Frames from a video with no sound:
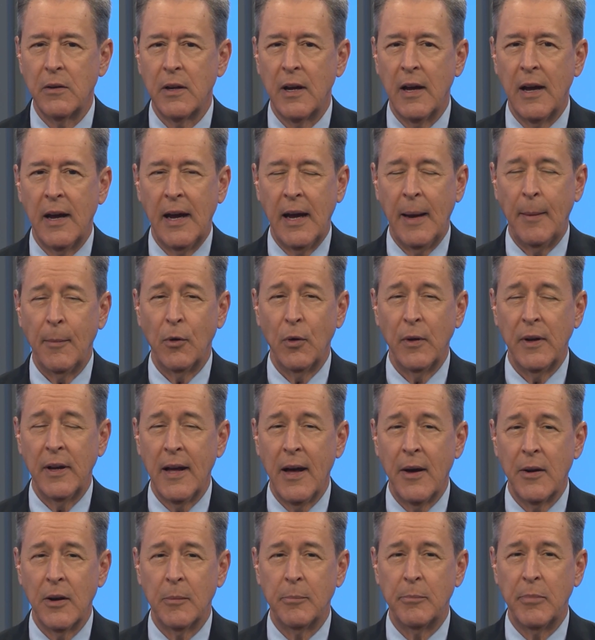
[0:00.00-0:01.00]
to hammering
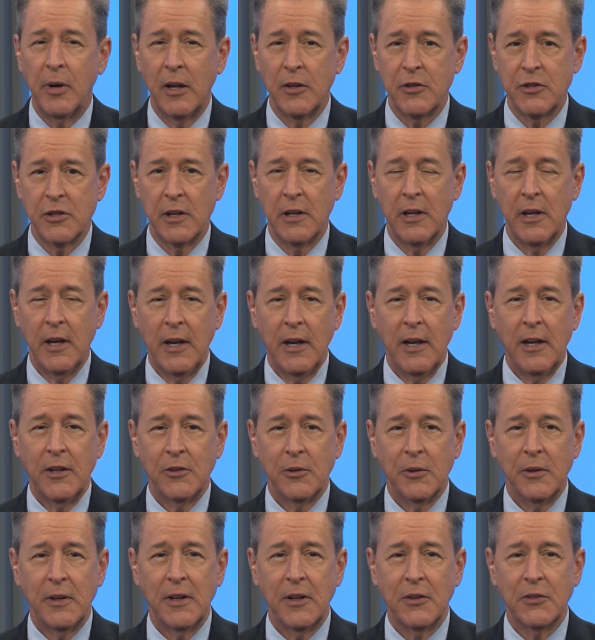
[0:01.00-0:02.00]
out a budget. Joining